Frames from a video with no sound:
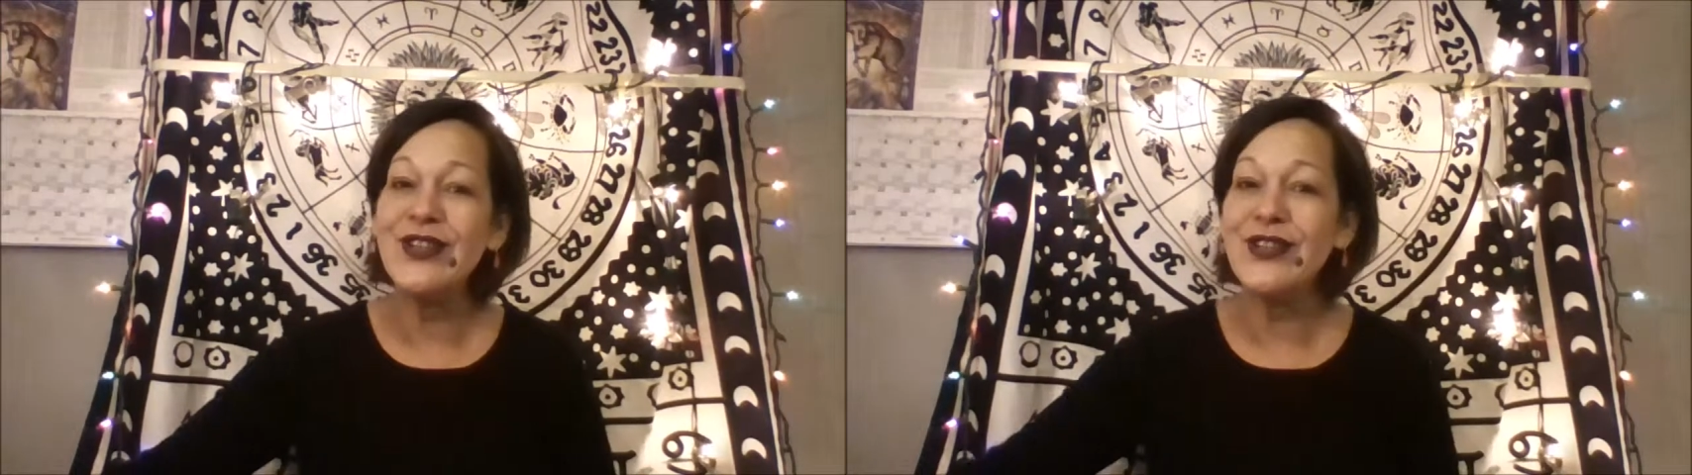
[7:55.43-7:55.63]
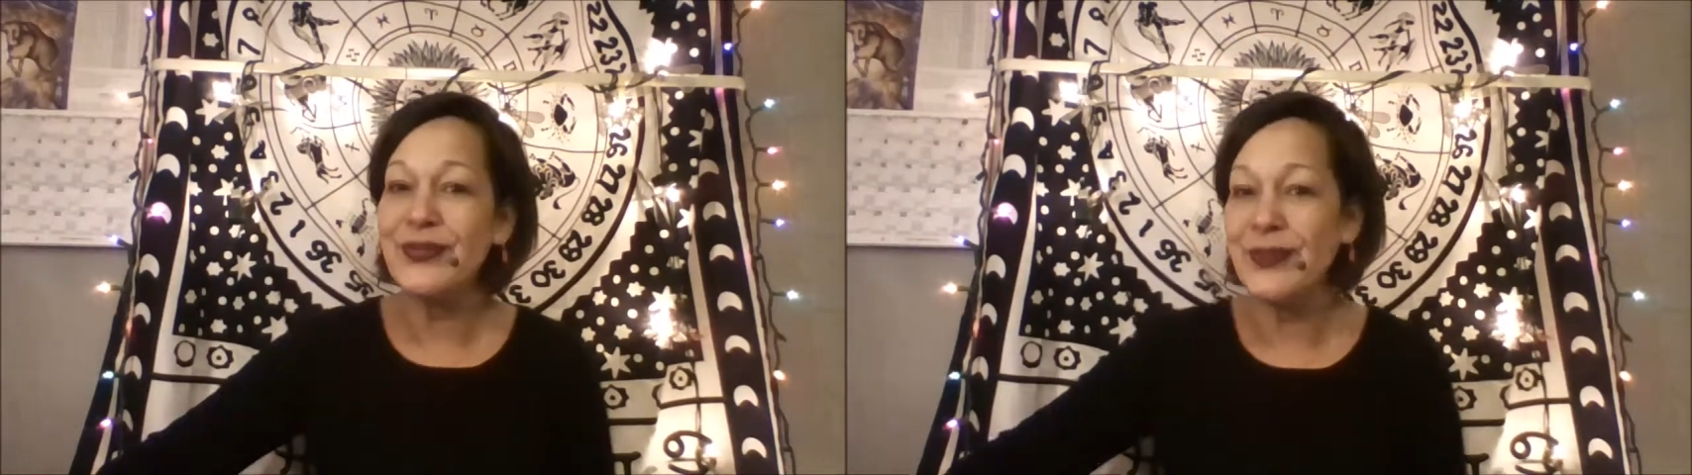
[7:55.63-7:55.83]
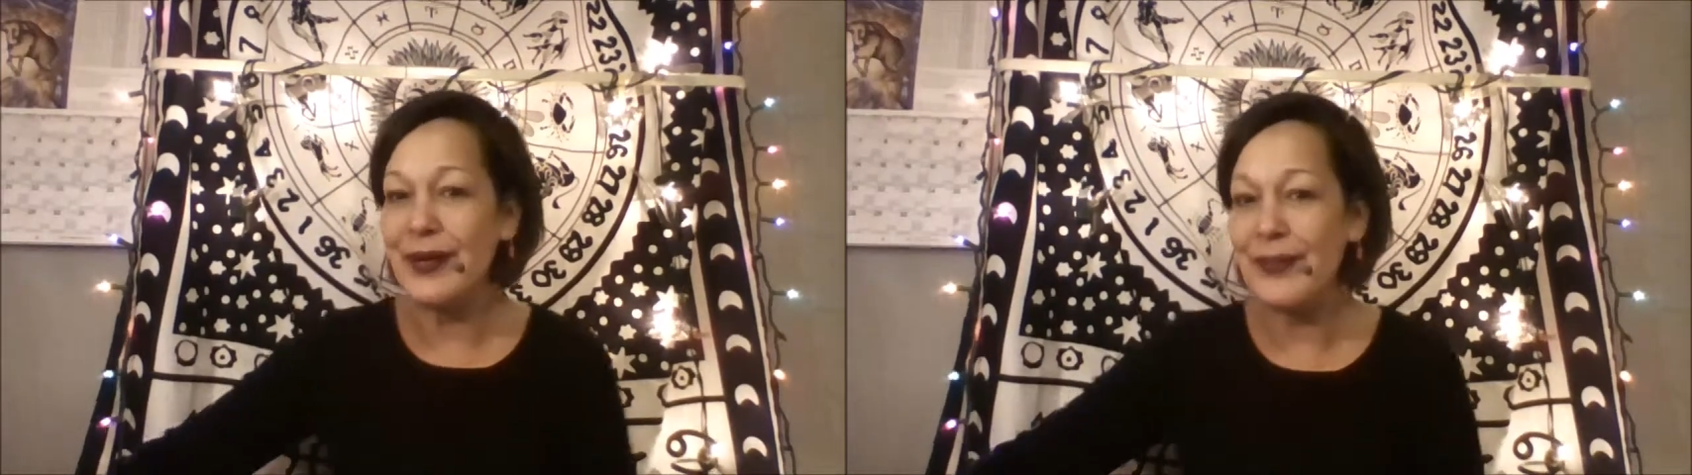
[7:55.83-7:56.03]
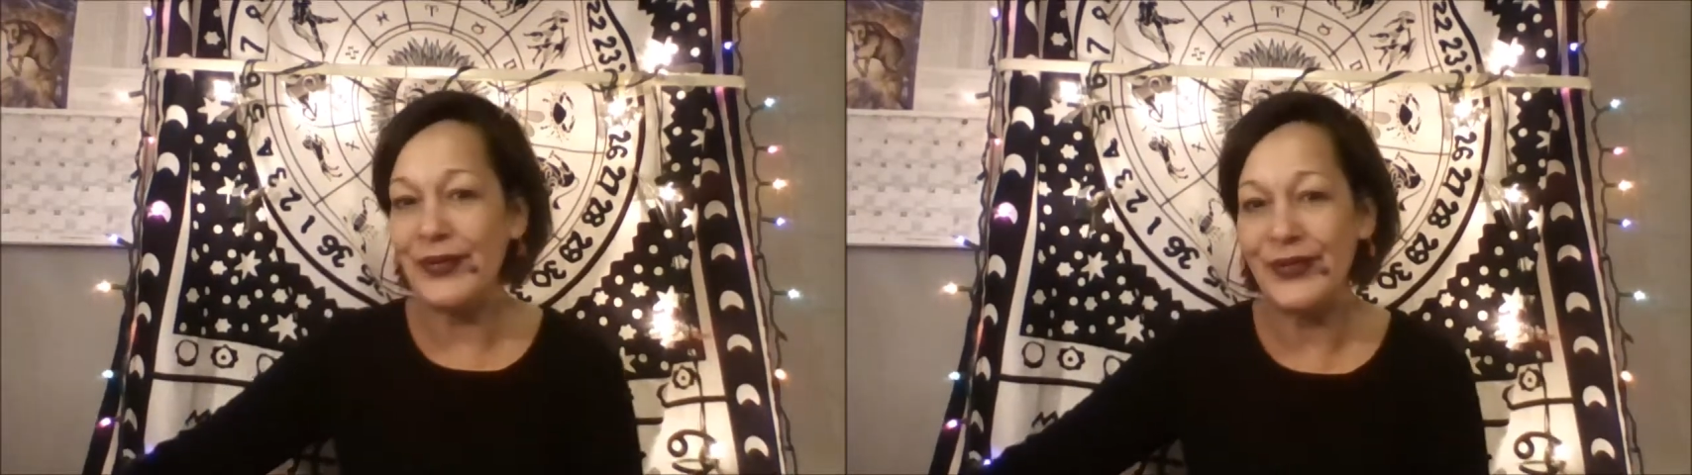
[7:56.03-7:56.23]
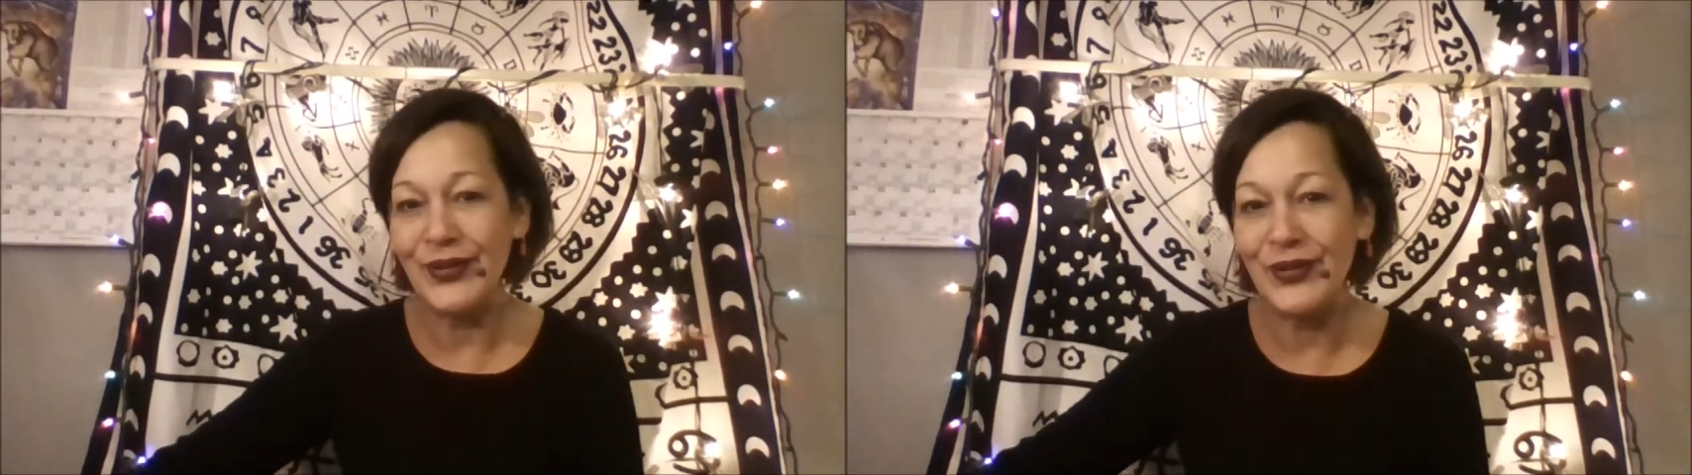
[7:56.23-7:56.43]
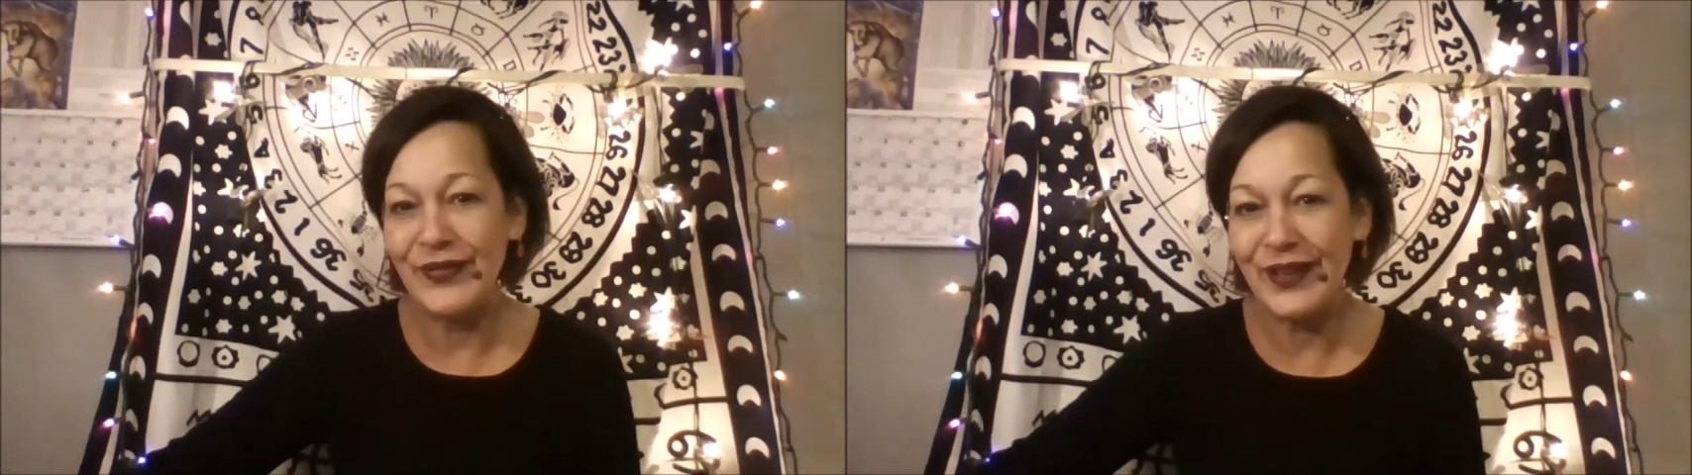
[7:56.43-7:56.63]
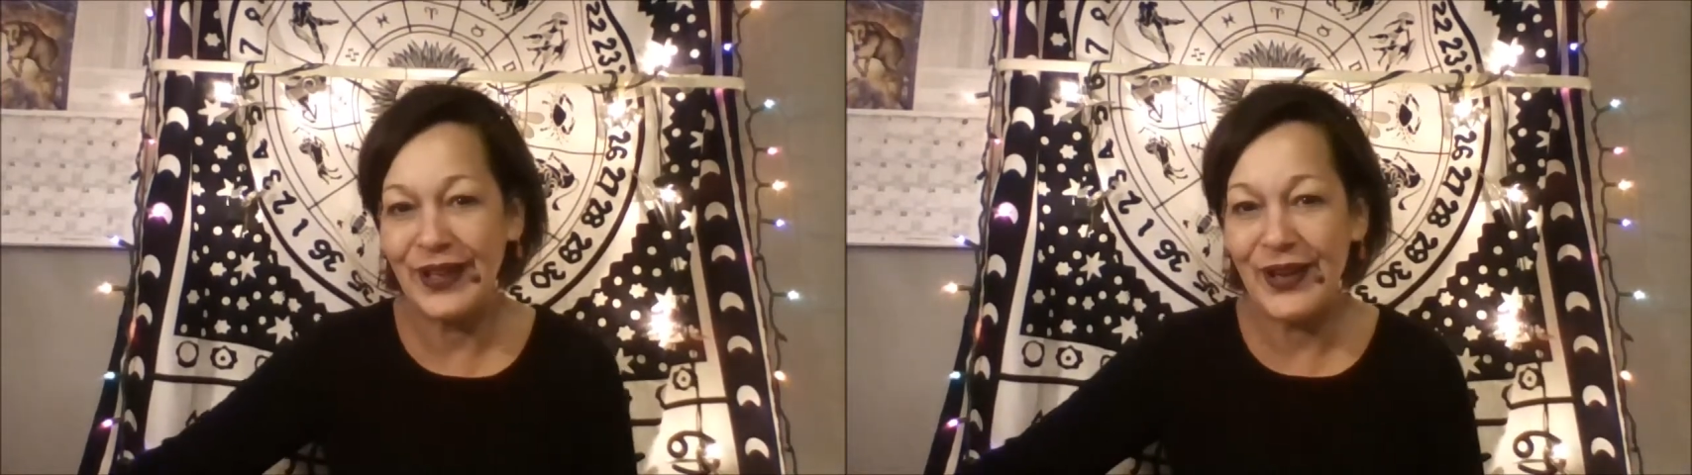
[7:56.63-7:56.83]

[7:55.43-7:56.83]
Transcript: when I post a new video.